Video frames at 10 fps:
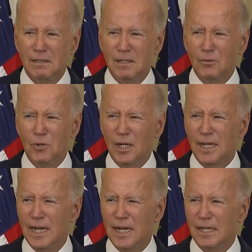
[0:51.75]
It
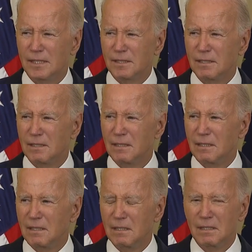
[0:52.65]
really is.
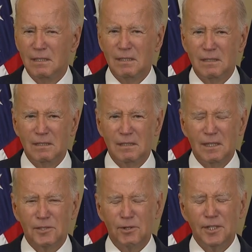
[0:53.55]

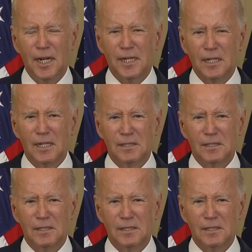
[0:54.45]
It's ridiculous.